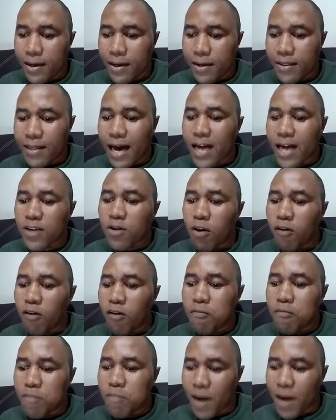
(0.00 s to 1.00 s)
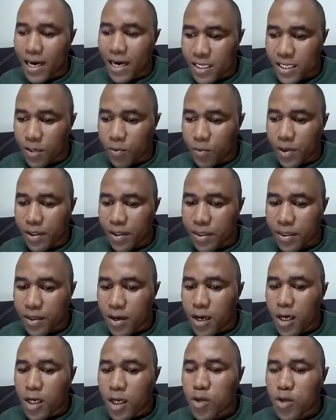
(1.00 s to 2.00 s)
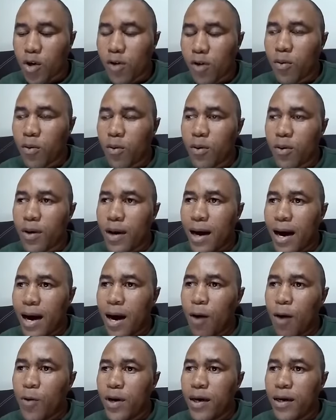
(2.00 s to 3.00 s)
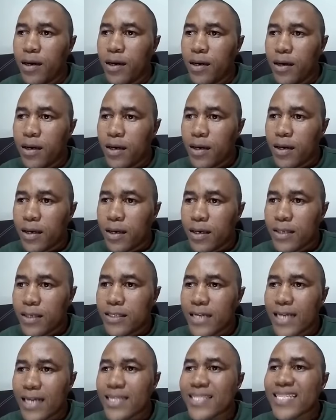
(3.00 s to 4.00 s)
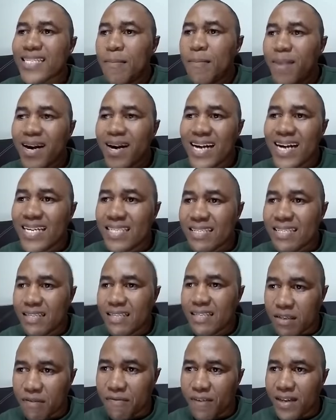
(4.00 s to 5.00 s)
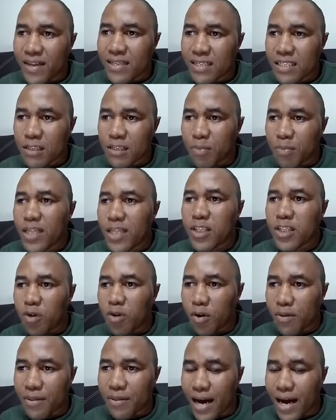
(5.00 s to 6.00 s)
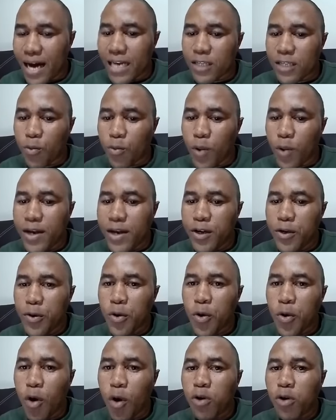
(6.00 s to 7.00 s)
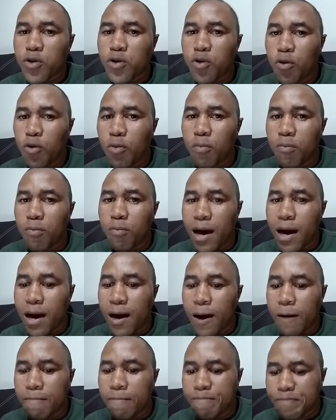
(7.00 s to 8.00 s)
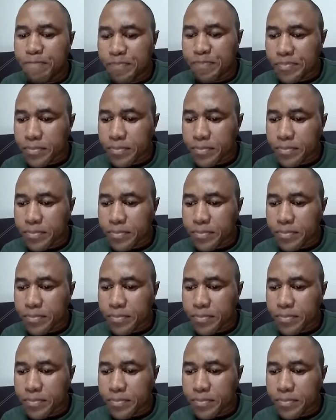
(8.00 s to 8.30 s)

that of Butterworth. So I will just summarize these findings based on that. When you go to um,